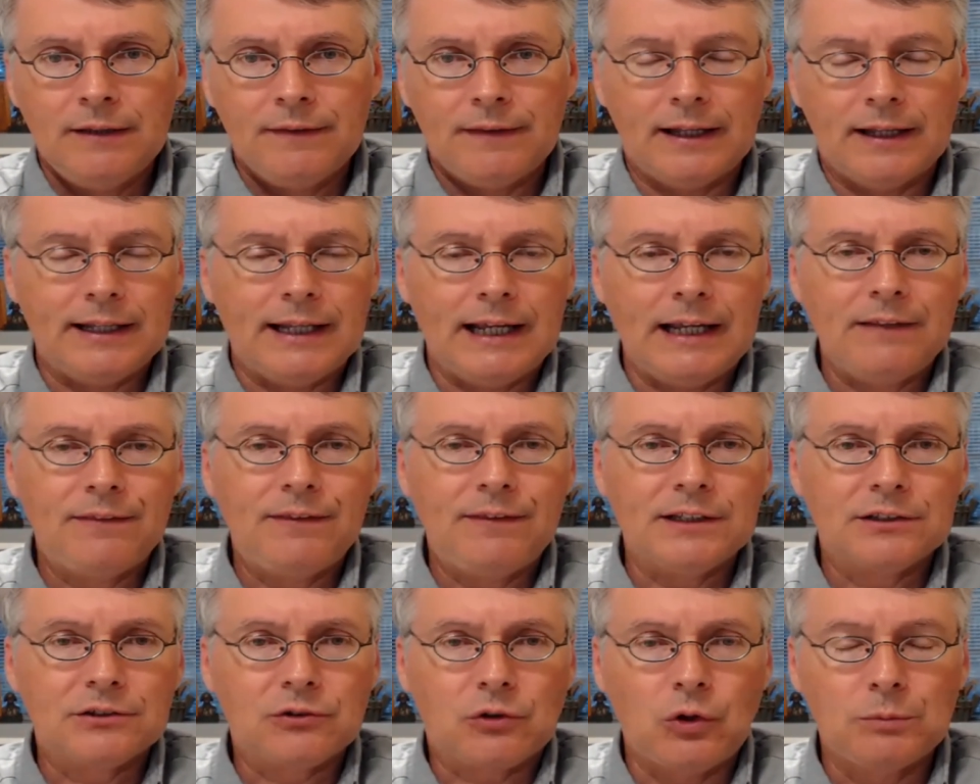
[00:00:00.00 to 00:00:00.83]
then
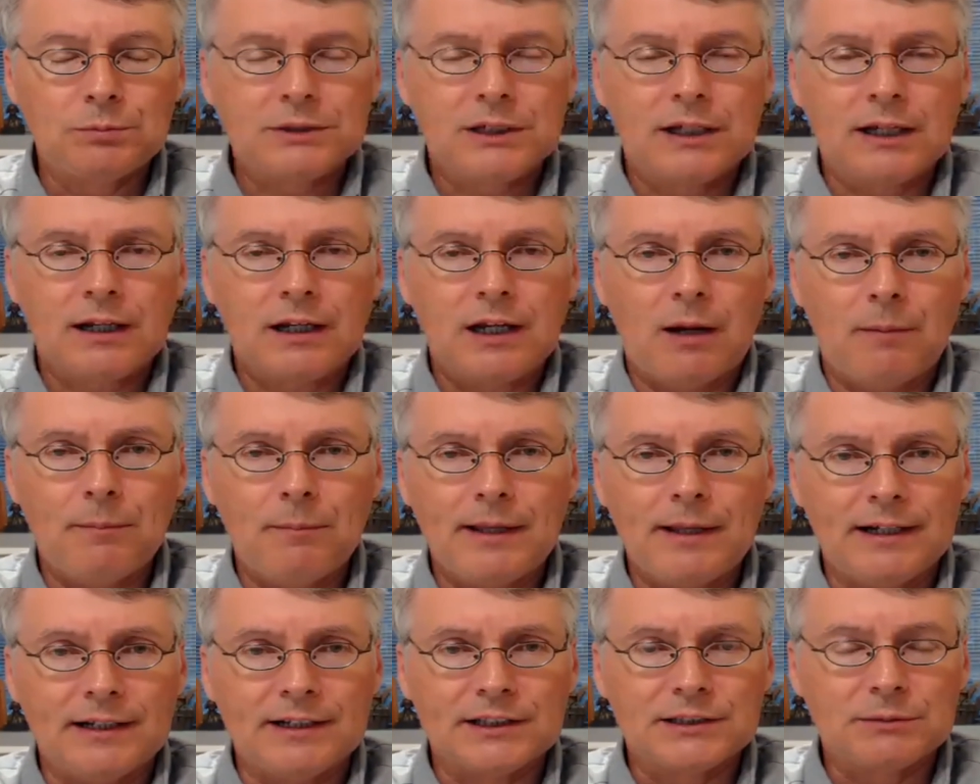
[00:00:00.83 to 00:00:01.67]
atheist groups can come
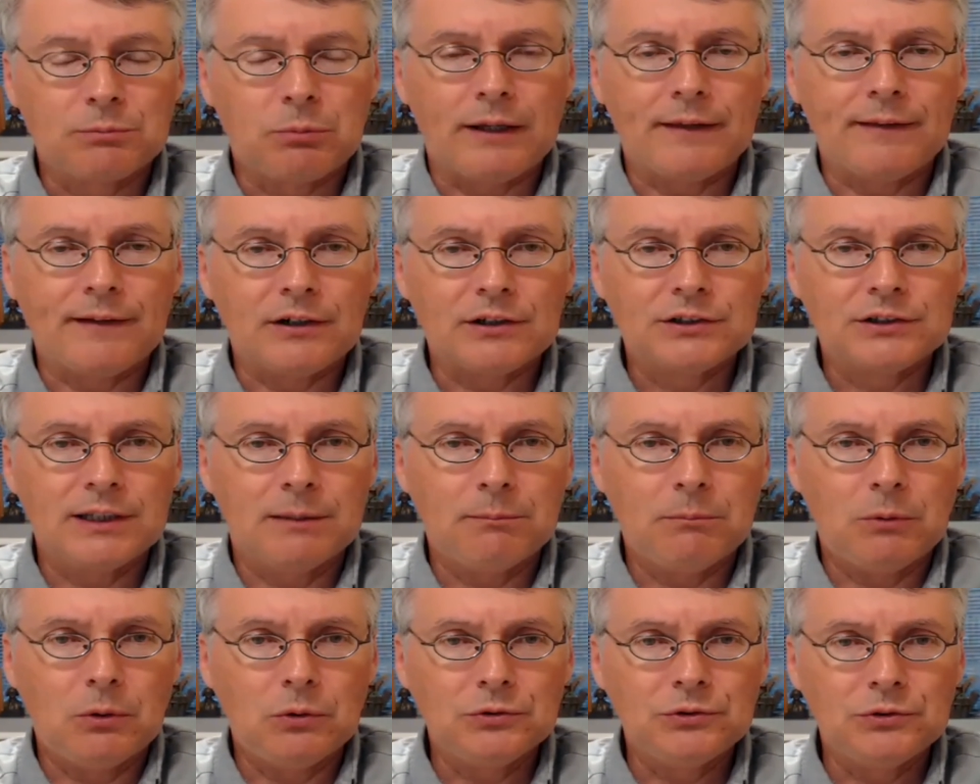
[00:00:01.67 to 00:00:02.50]
in and display their
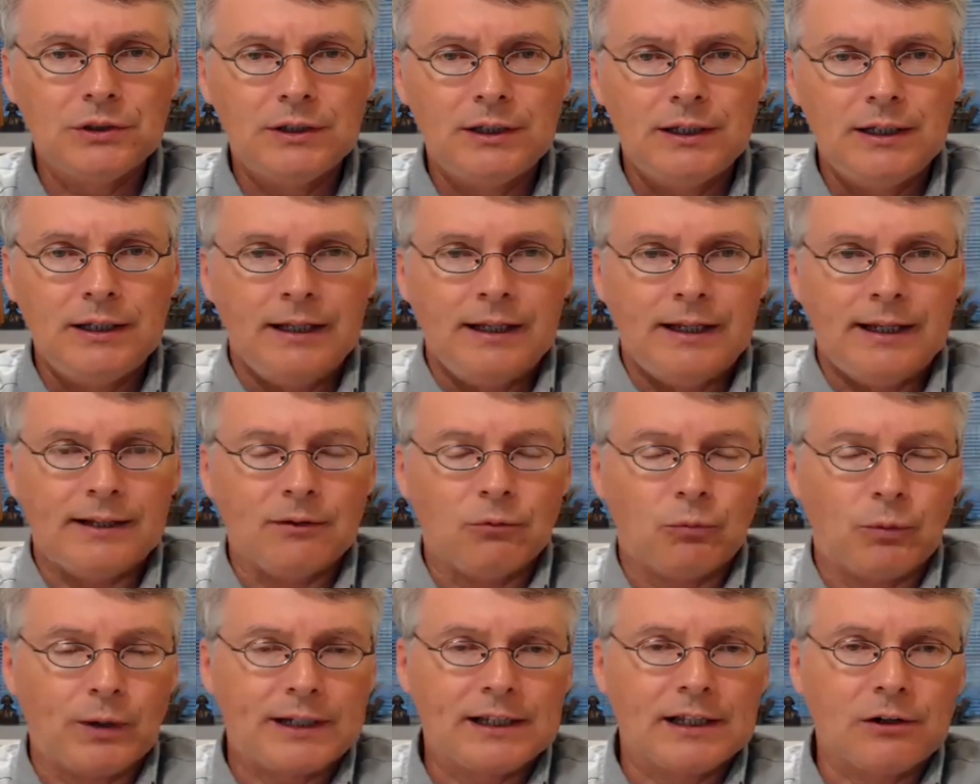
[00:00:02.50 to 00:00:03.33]
symbols,
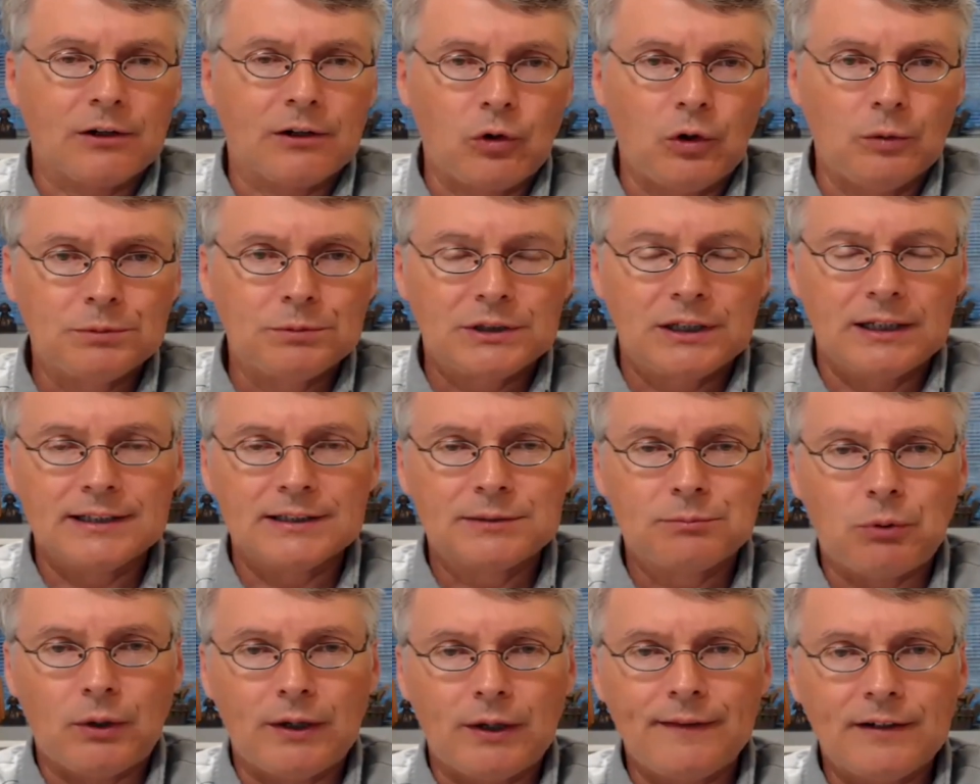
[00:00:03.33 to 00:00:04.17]
and Wiccan groups can
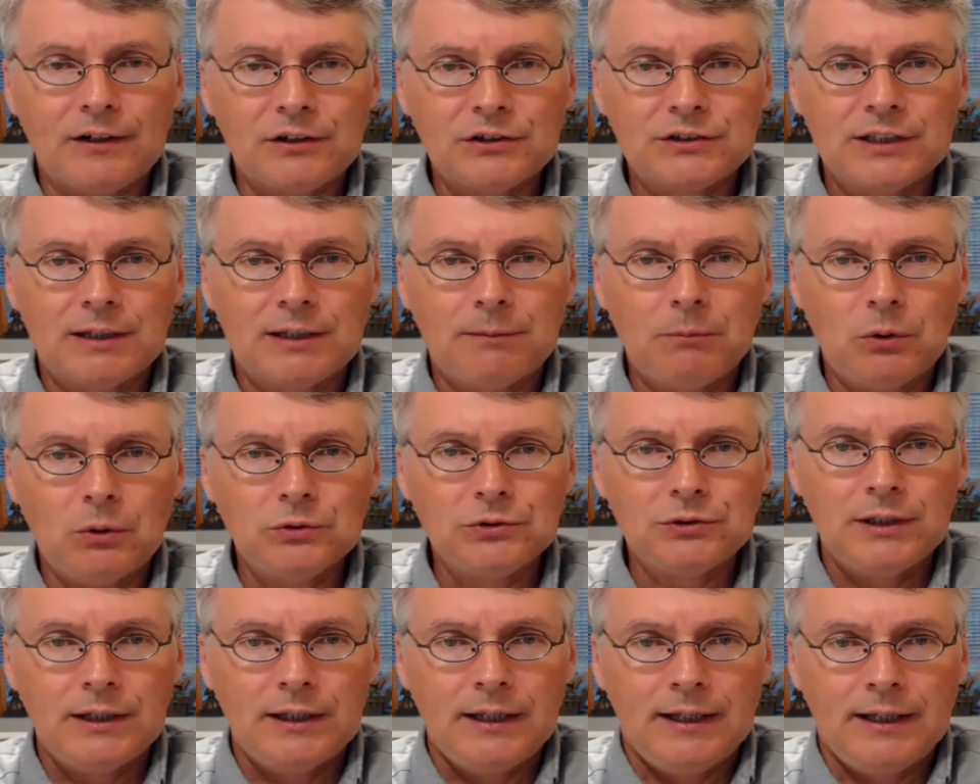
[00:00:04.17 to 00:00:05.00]
display their
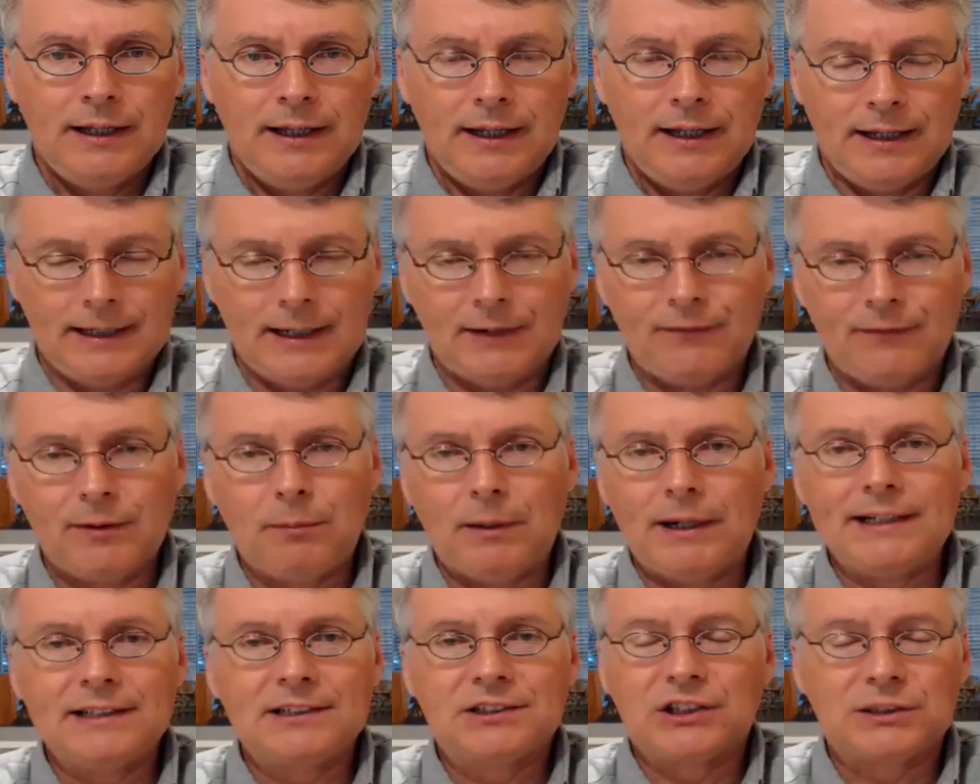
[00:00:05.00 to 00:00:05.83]
symbols, and
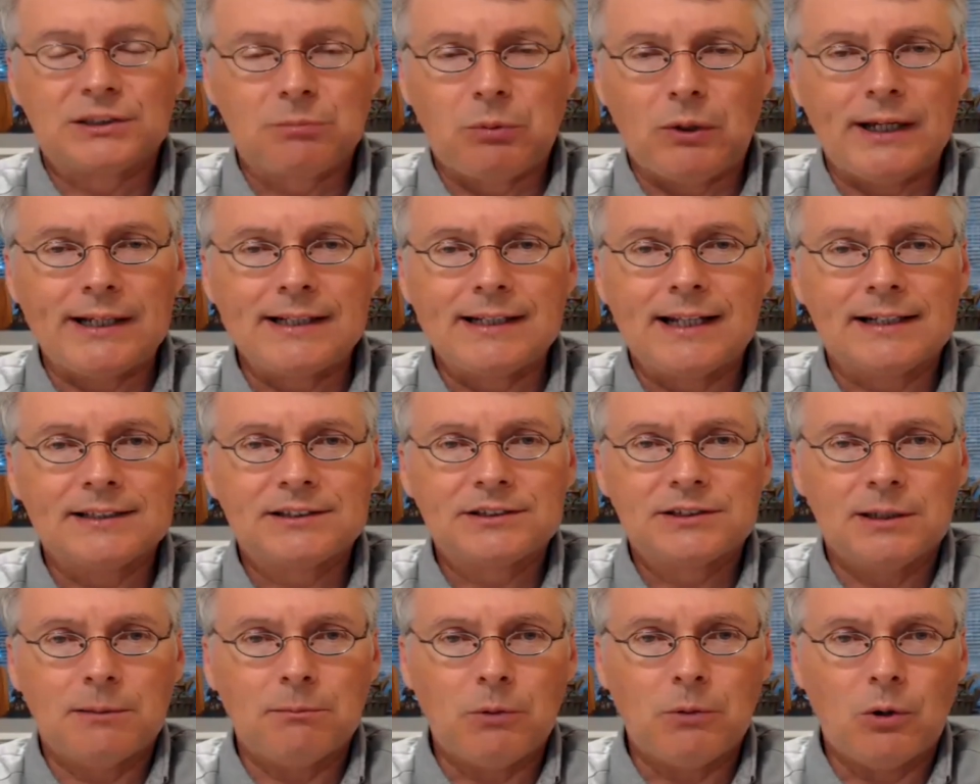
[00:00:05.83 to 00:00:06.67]
everybody's displaying that
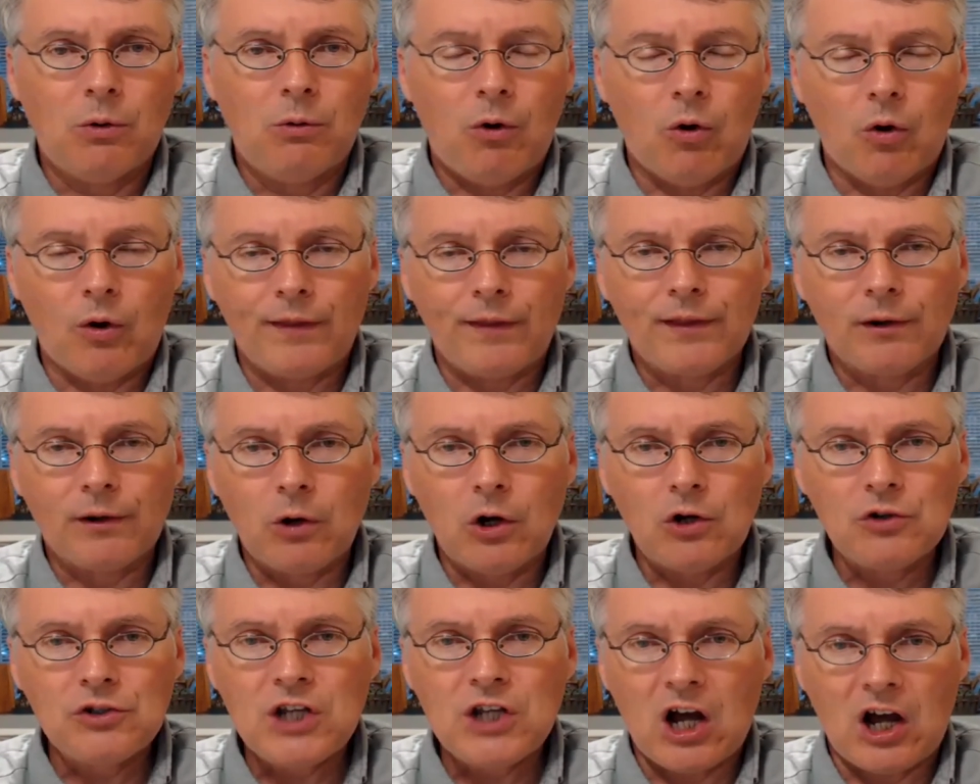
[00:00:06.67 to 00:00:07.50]
symbol on their
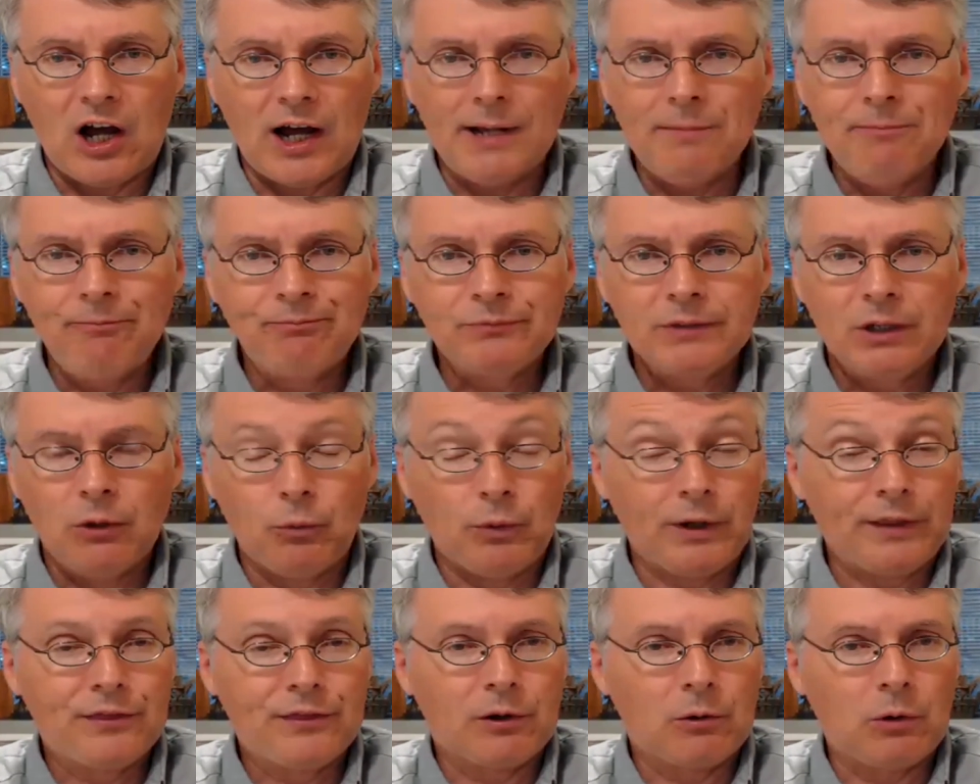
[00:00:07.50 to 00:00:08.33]
own time
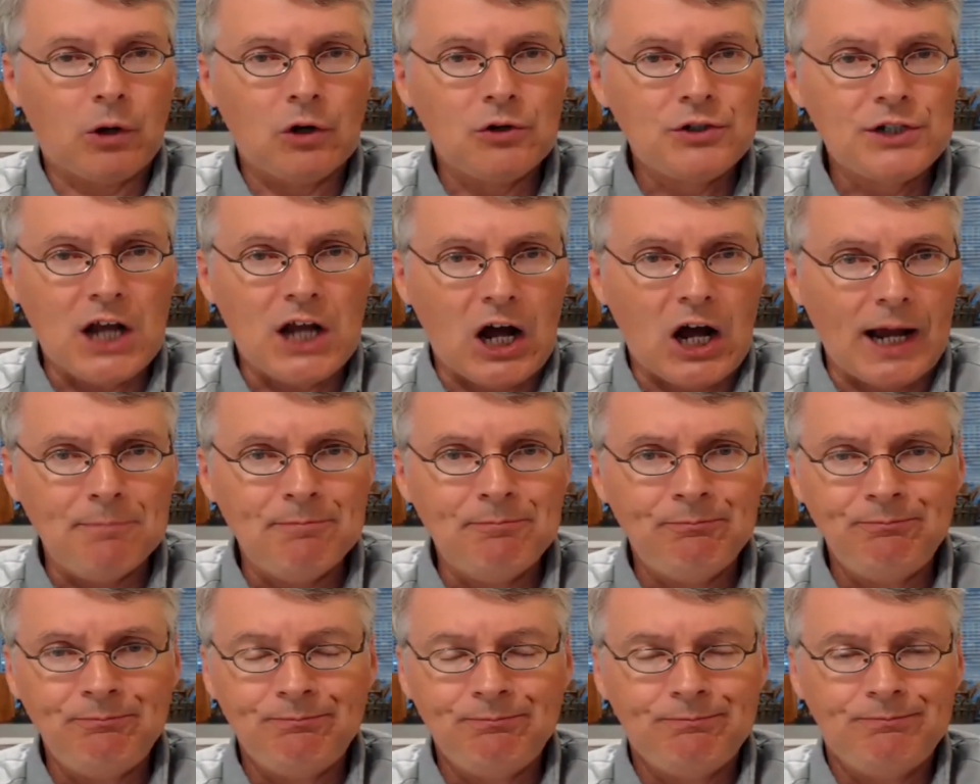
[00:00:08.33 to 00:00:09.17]
with their own
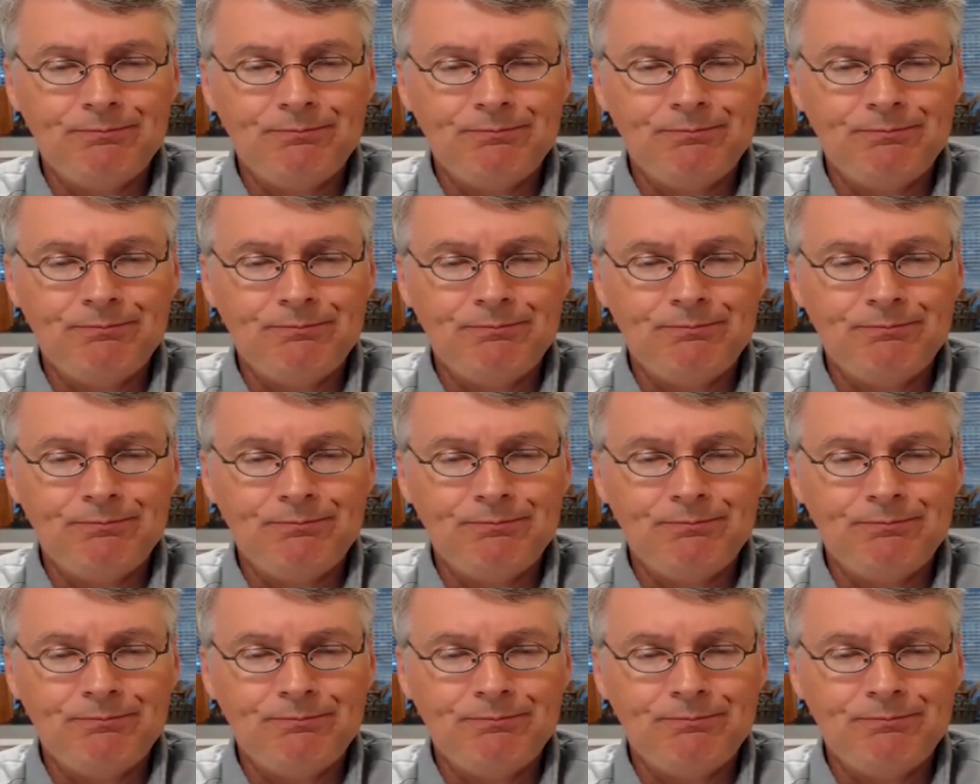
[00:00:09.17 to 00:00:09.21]
dime.